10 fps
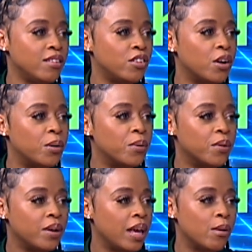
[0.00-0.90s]
So
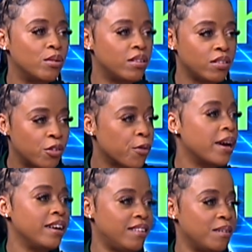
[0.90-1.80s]
it was
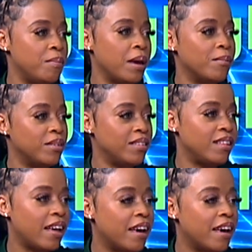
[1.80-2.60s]
great to be able to see that.